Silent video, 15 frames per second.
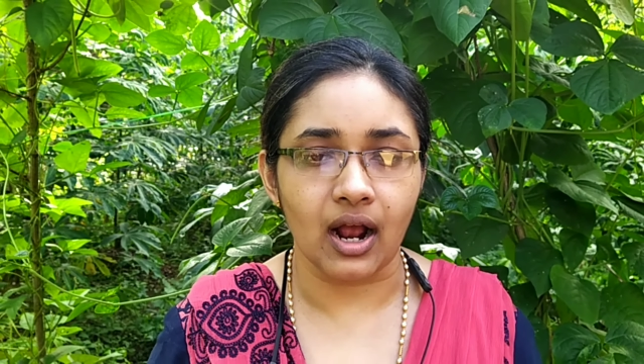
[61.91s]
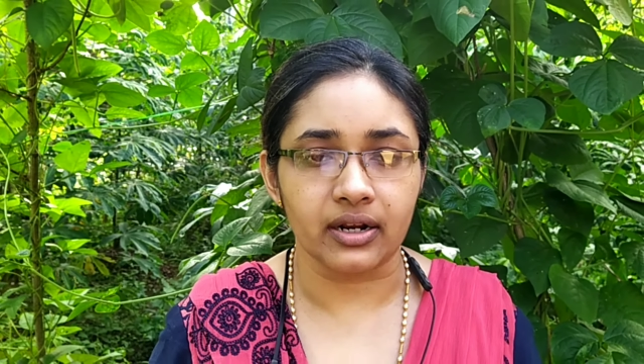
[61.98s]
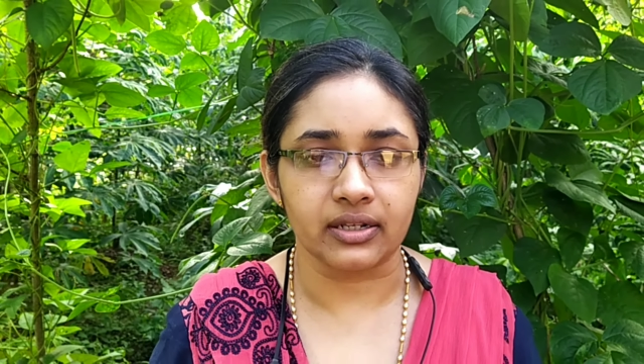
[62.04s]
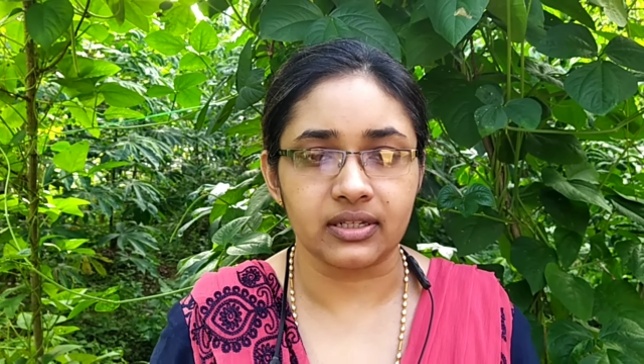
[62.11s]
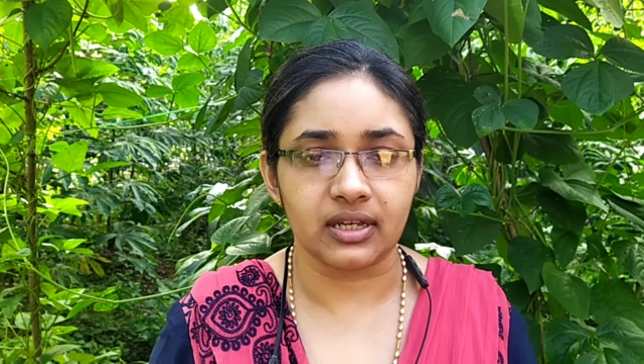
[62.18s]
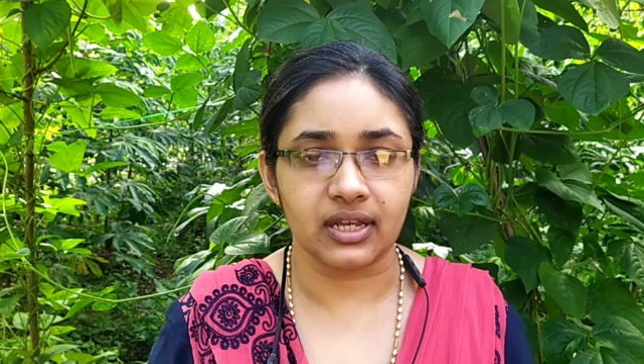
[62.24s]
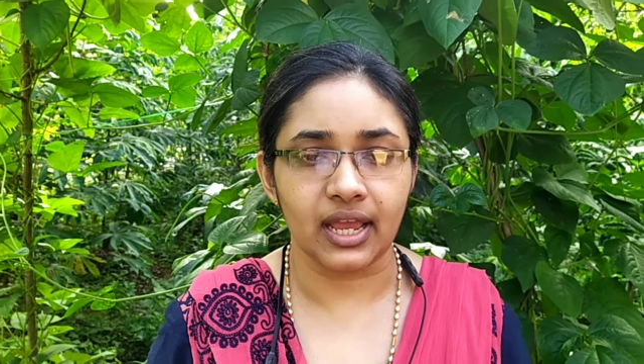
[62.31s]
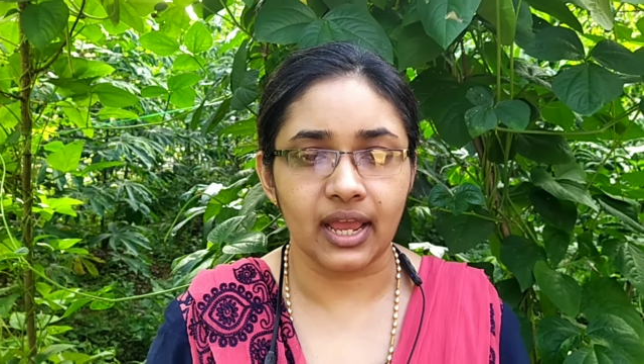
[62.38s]
are
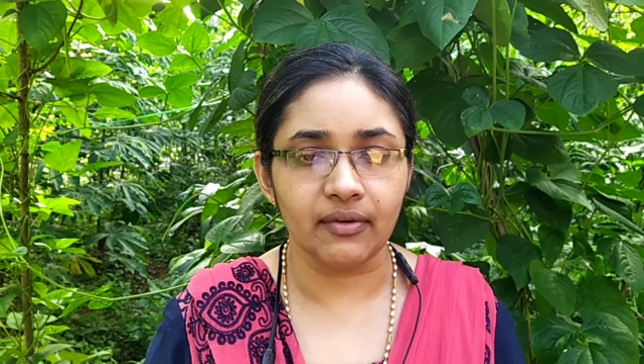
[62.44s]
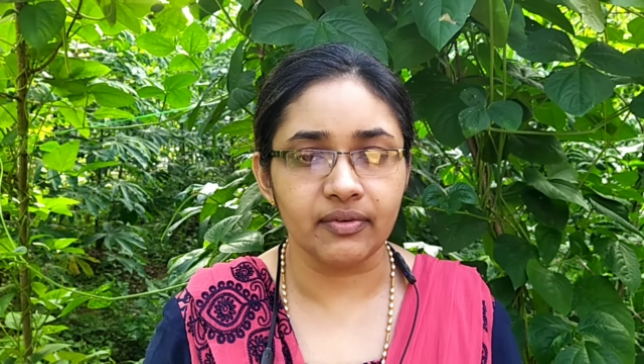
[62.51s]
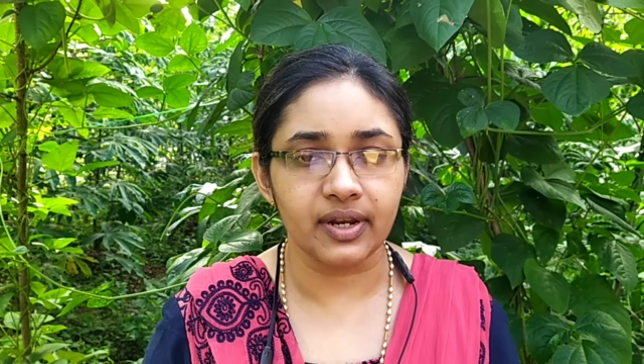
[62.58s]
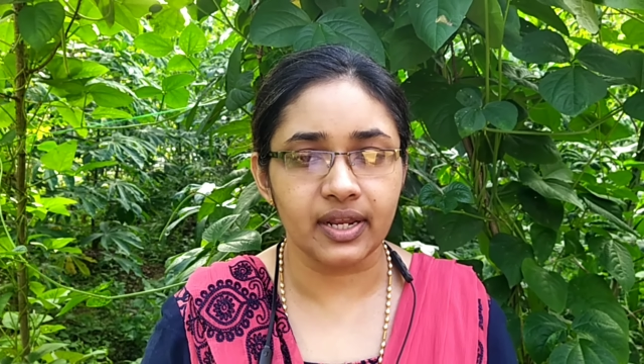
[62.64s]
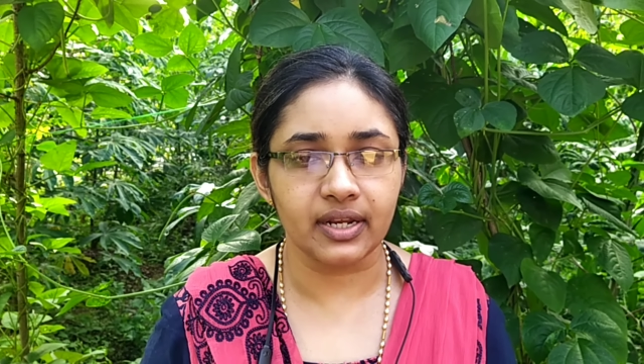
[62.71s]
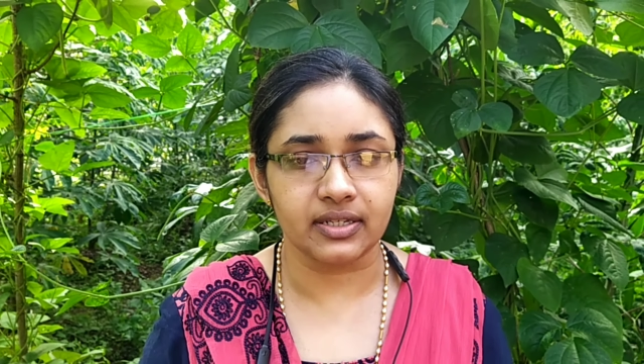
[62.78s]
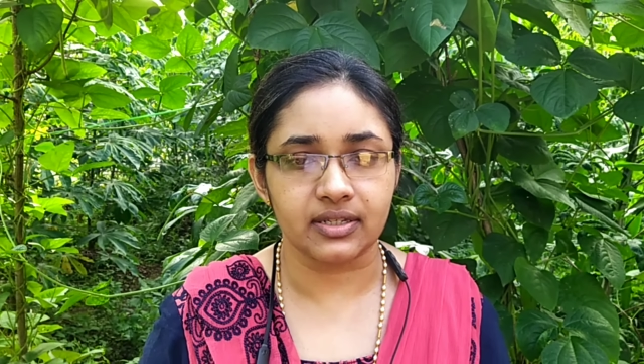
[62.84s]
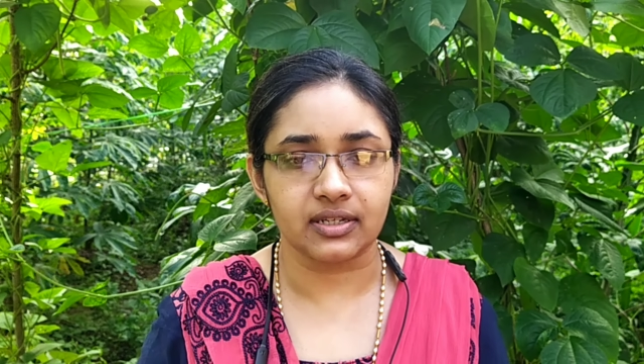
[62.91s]
the
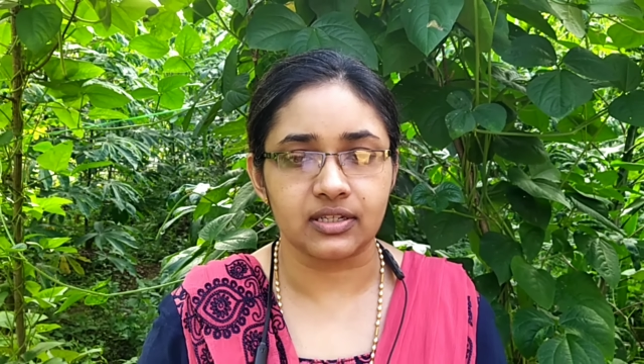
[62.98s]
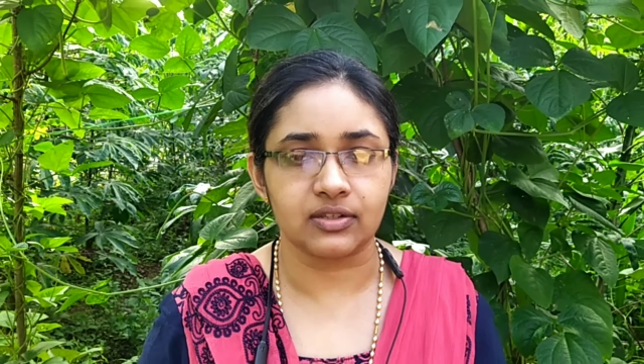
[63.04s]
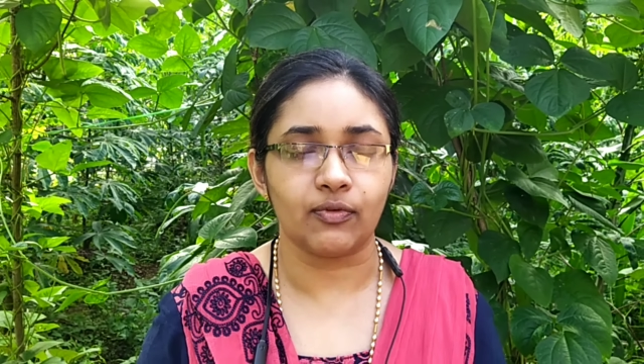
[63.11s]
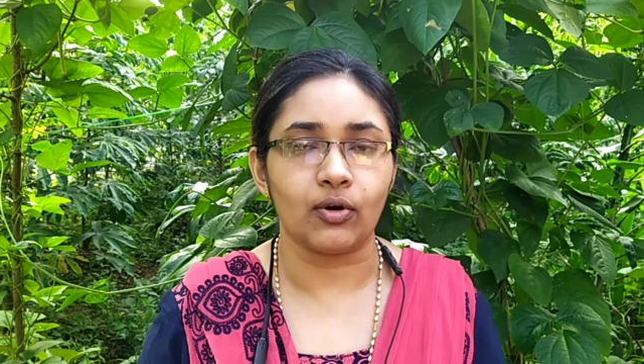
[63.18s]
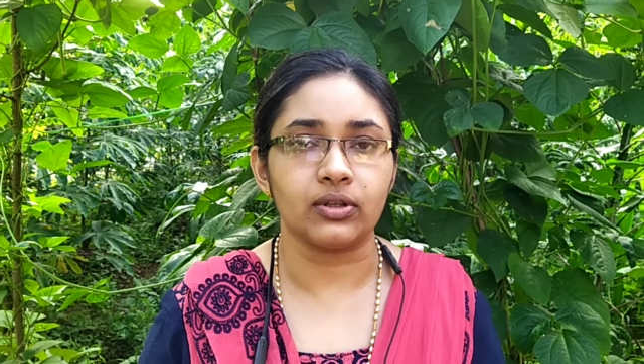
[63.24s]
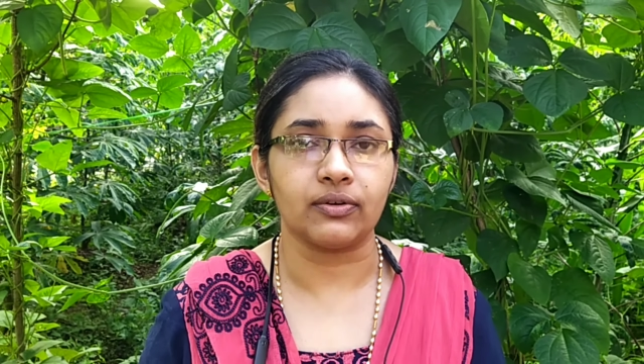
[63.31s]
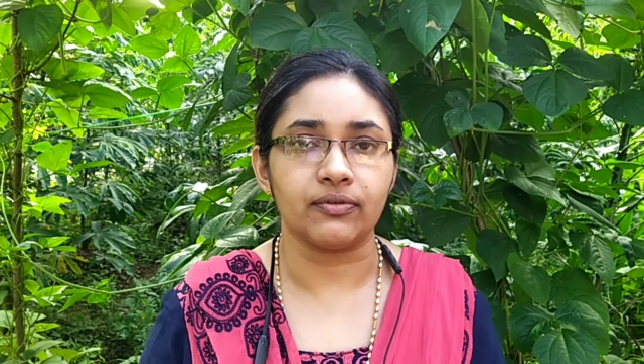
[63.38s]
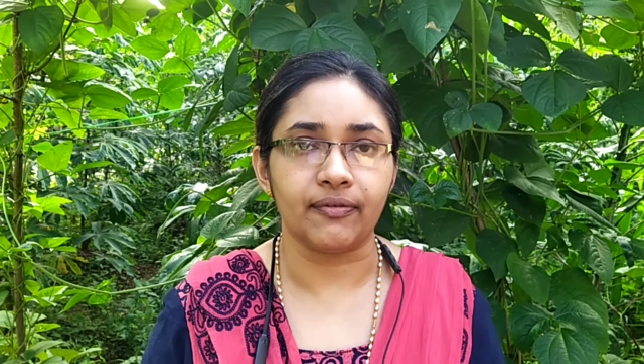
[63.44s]
evidences
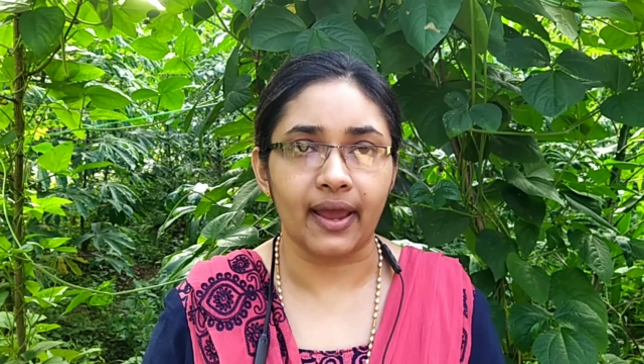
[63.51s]
for the